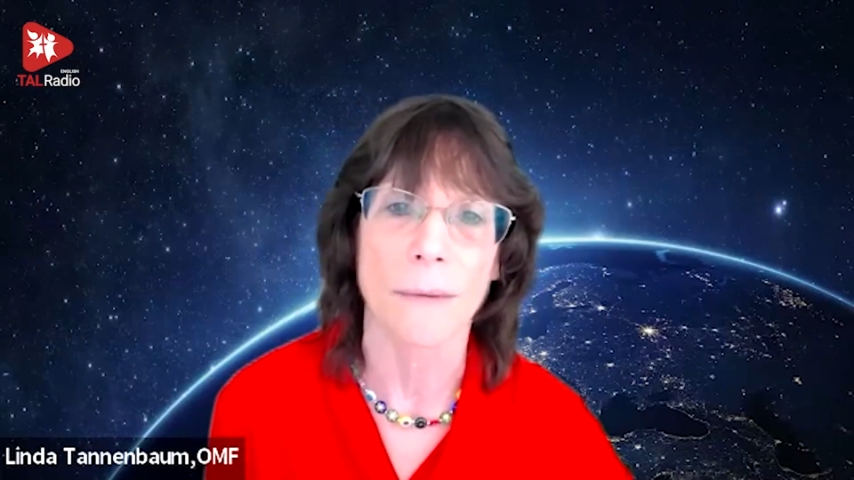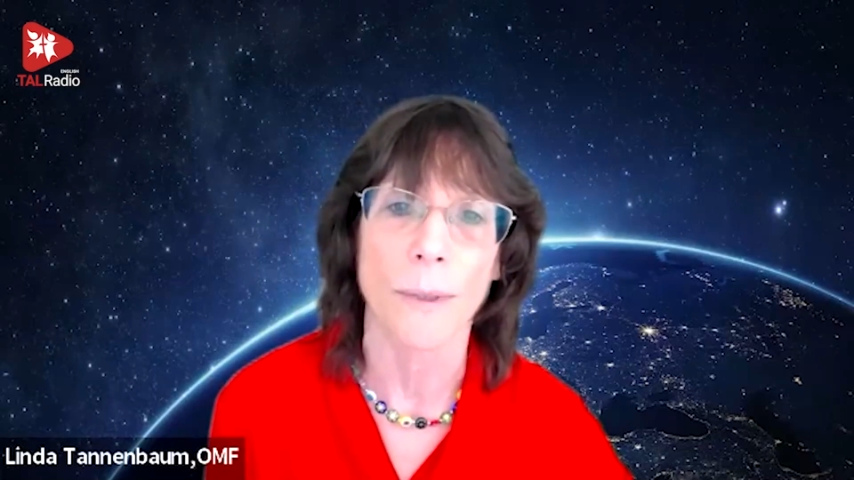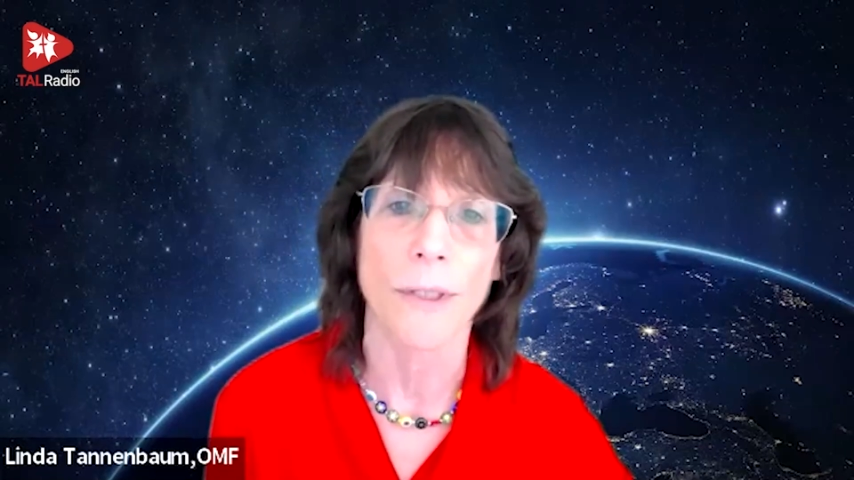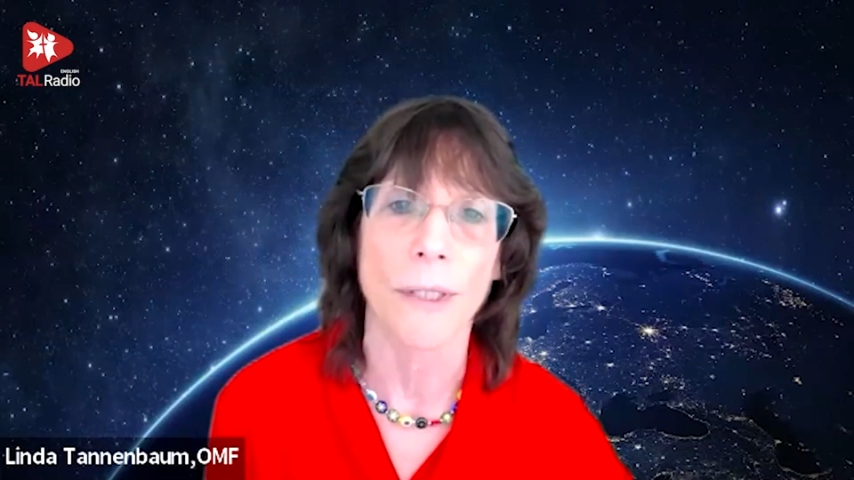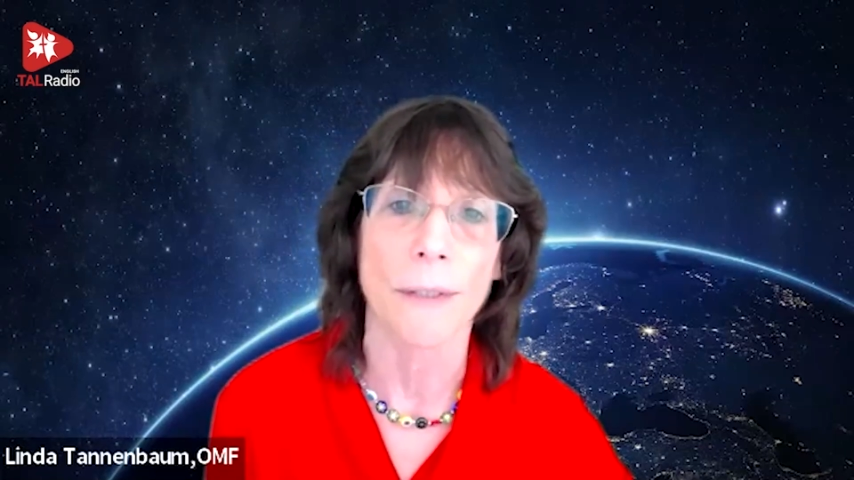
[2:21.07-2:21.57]

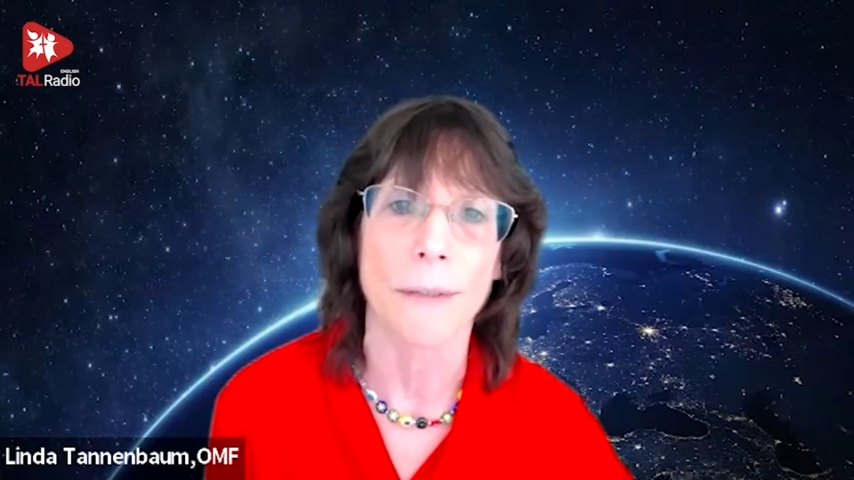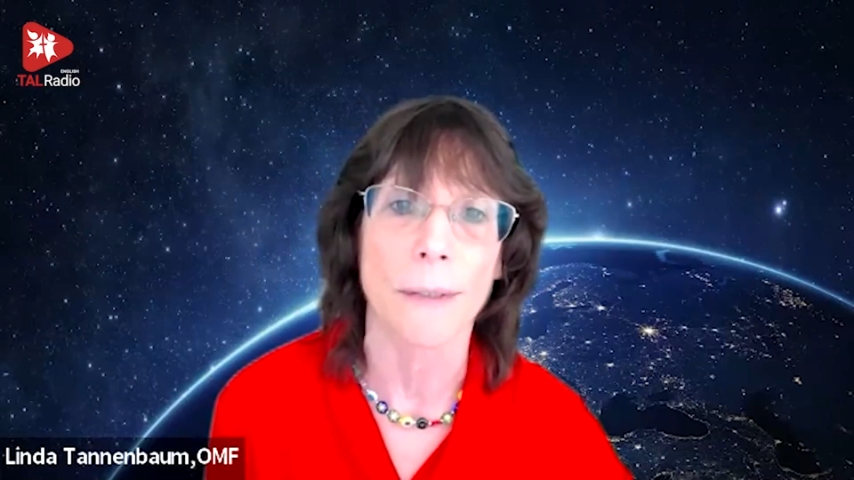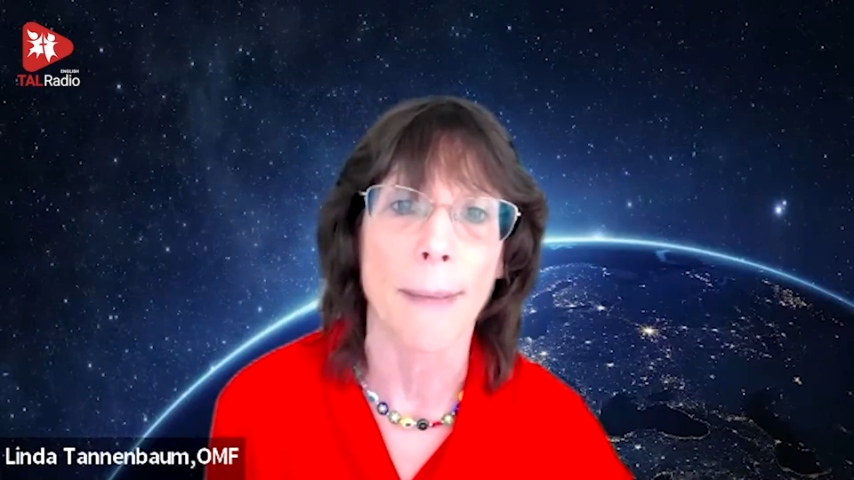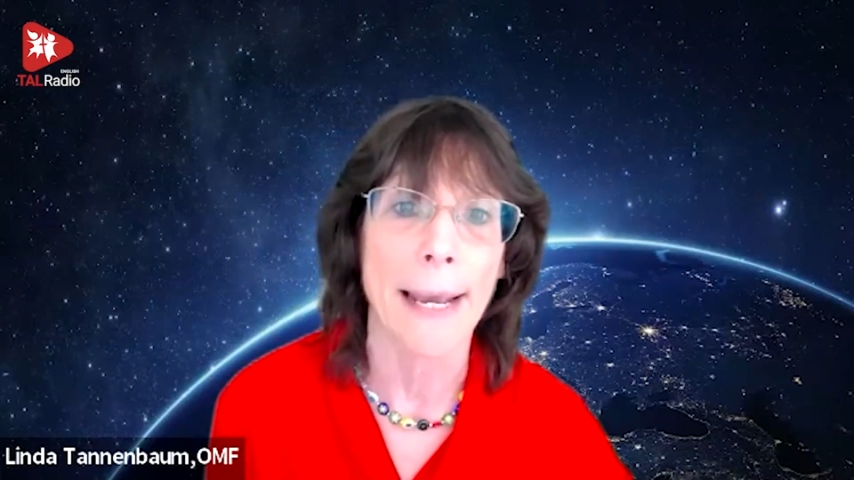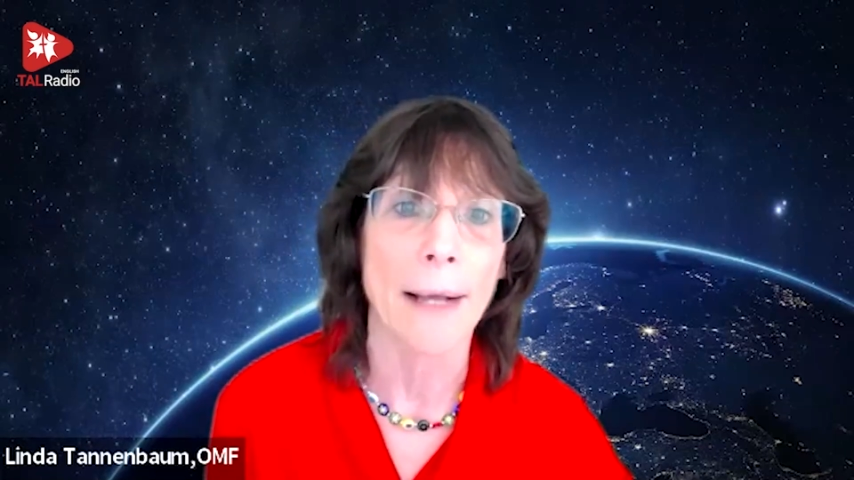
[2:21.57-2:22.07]
which is
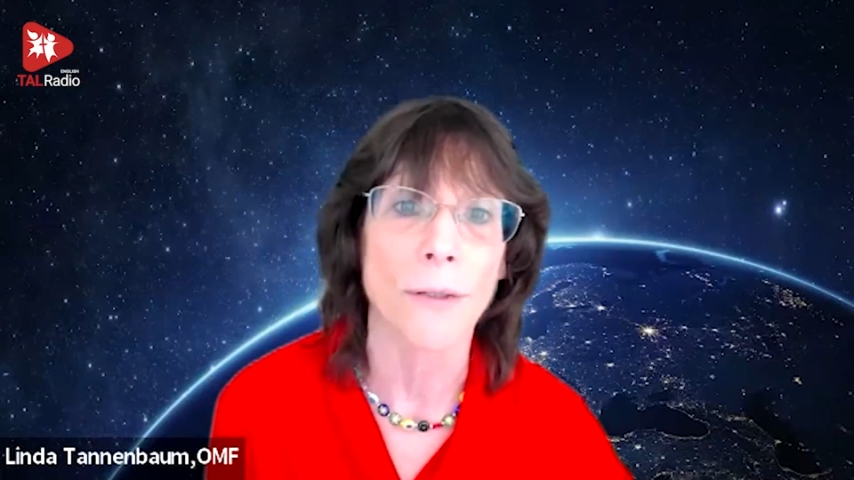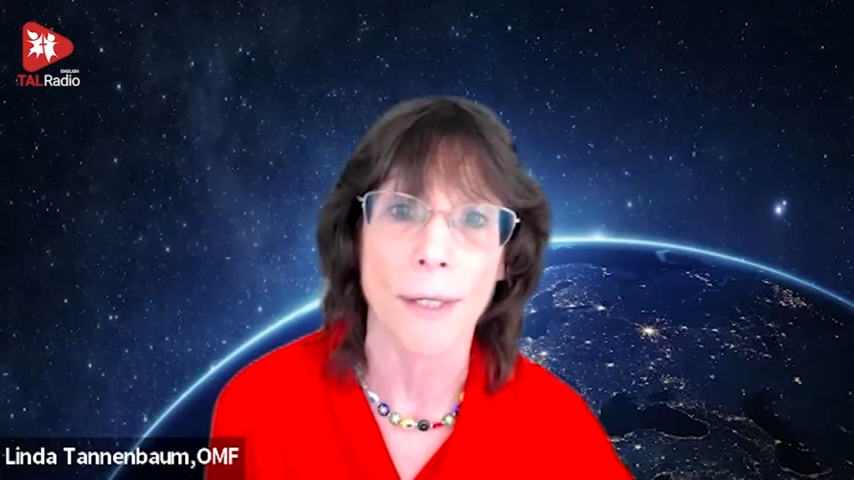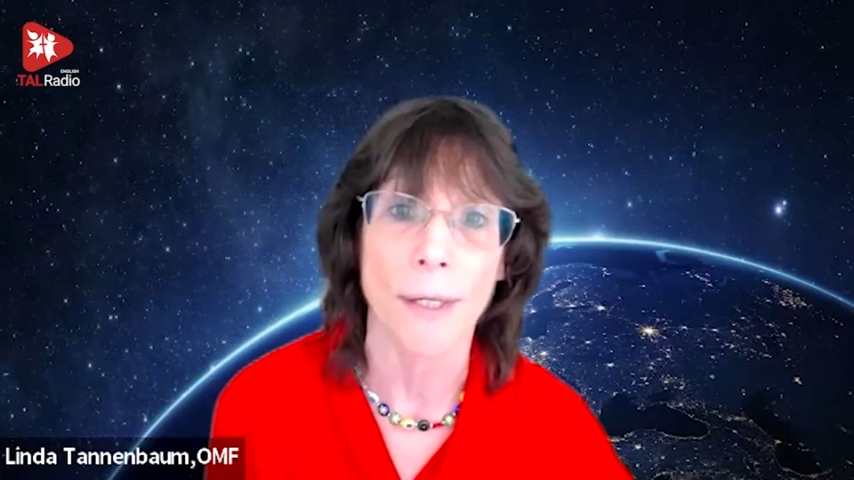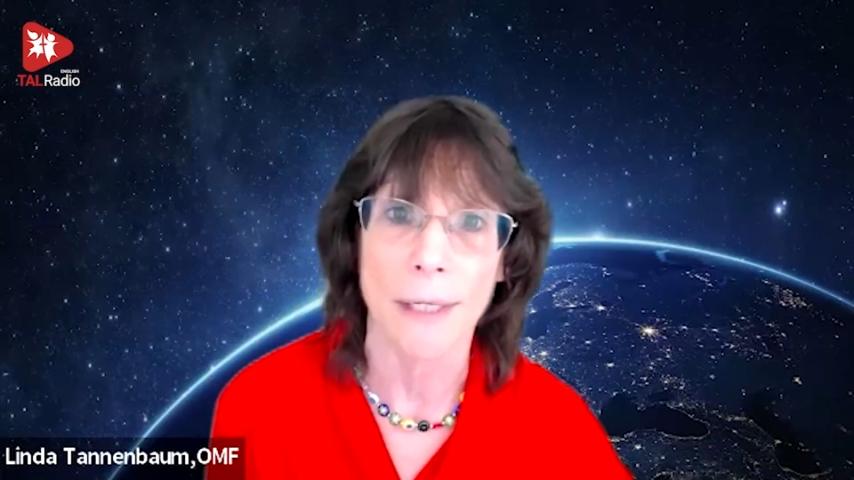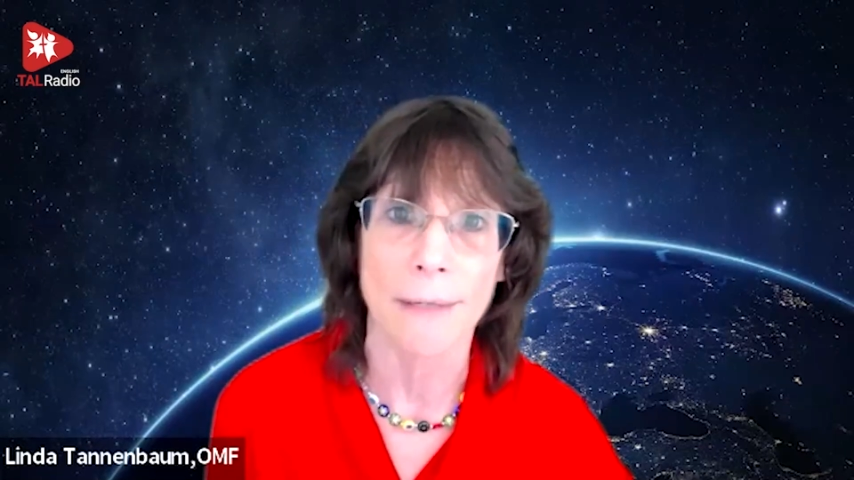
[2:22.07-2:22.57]
myalgic
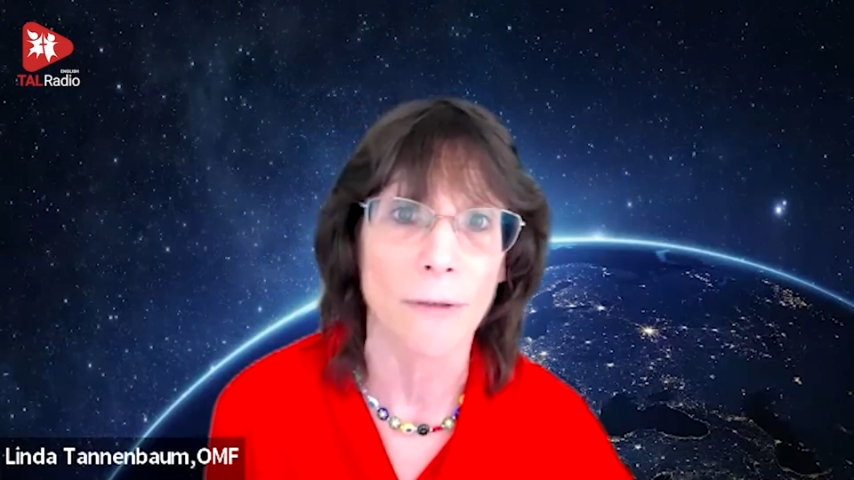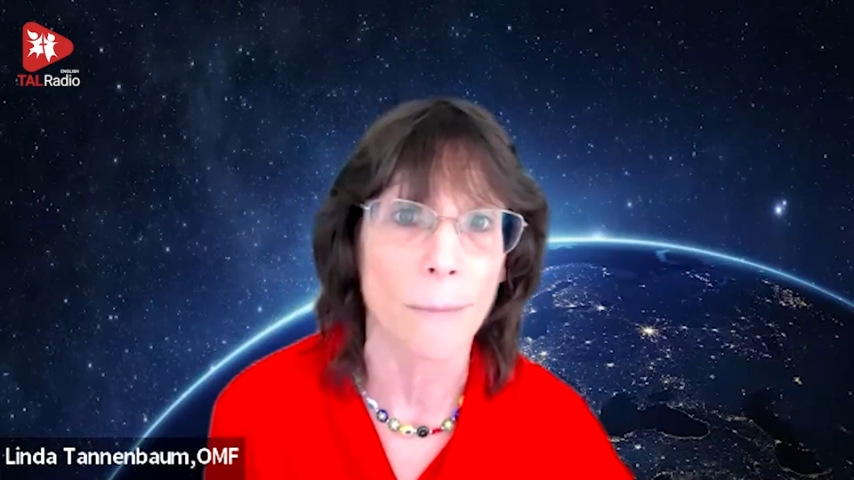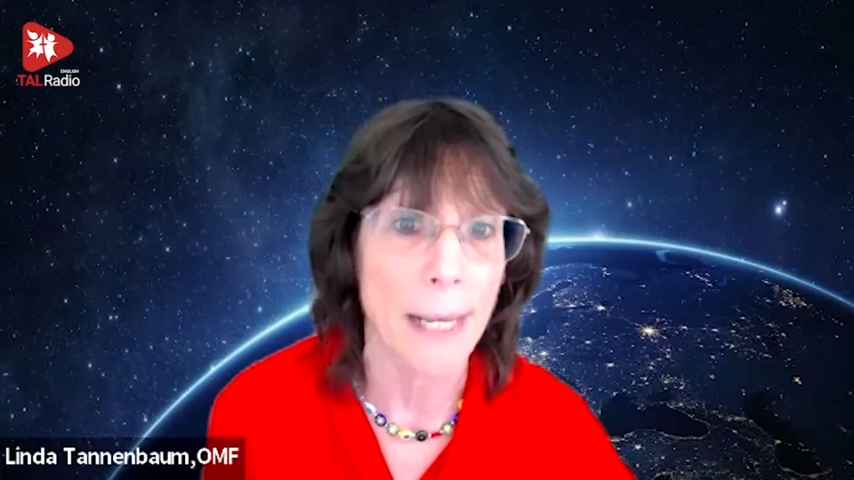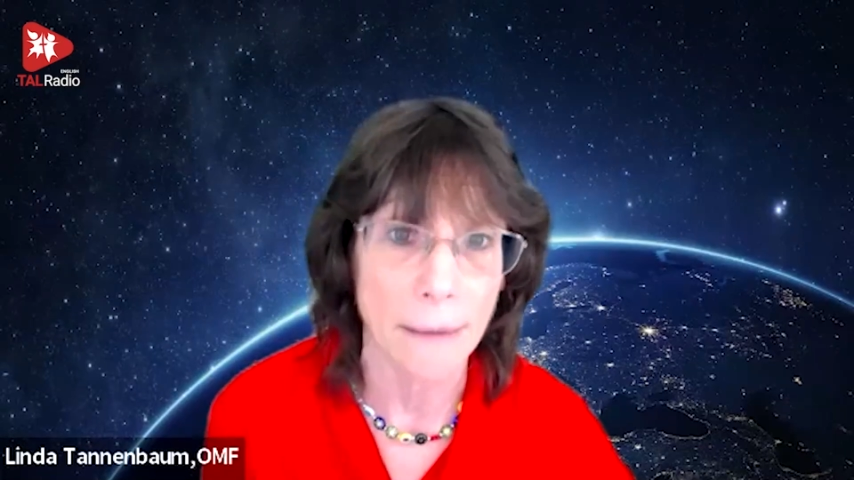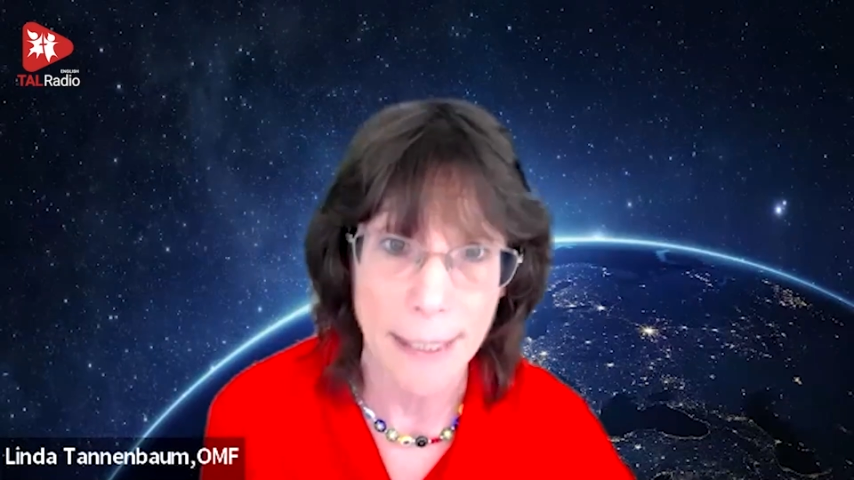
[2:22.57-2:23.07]

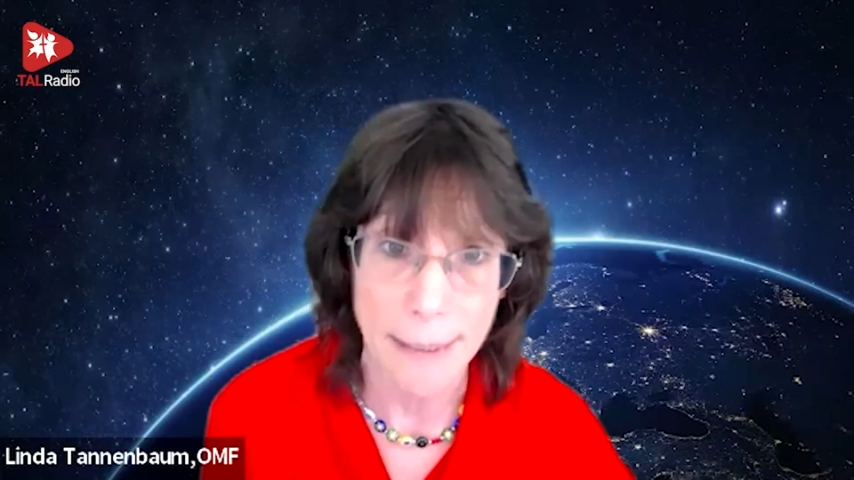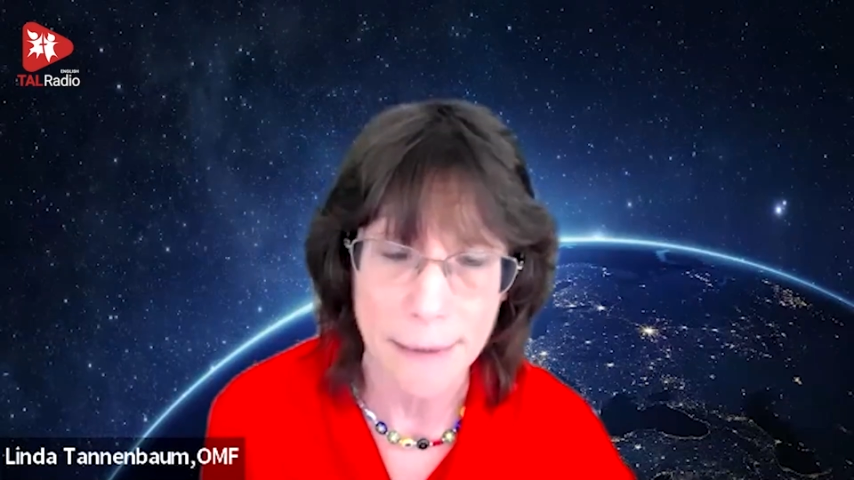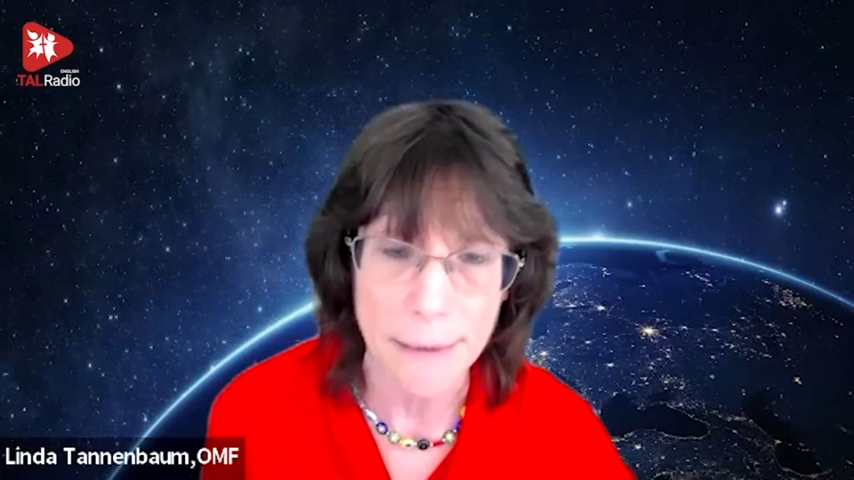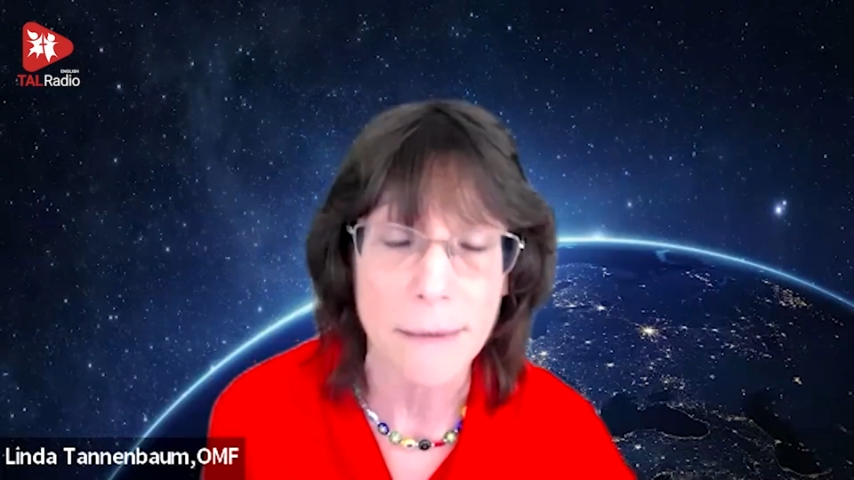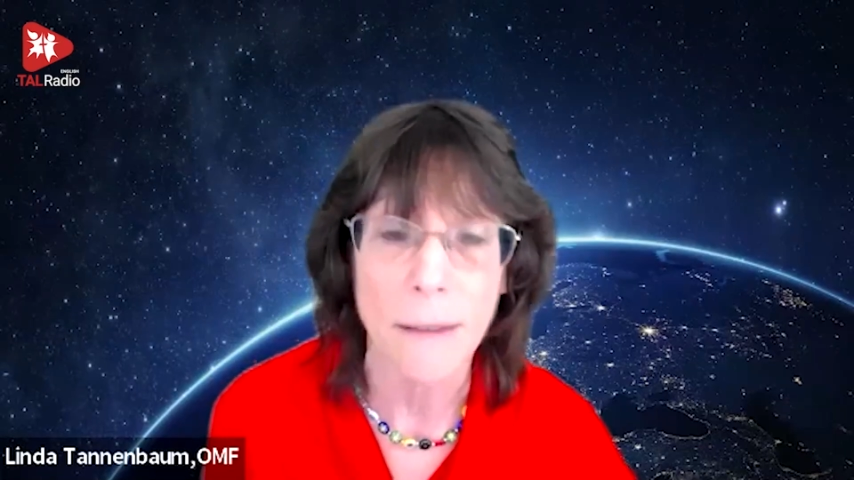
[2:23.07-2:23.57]

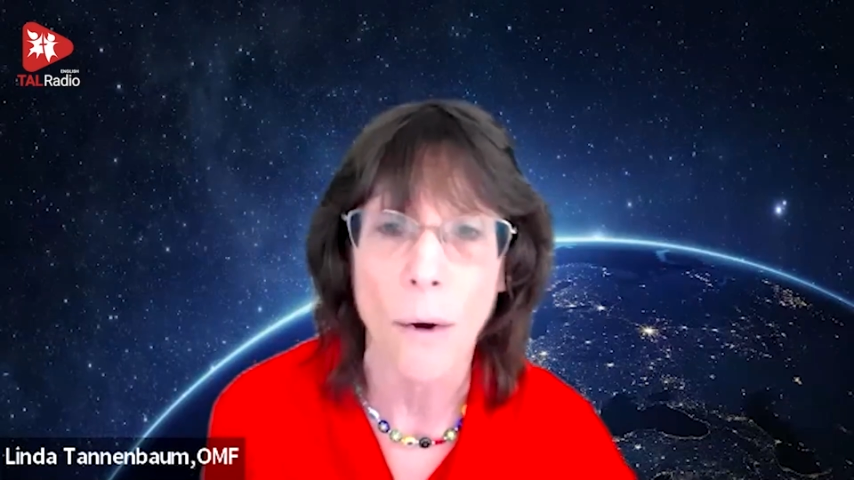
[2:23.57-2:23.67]
encephalomyelitis,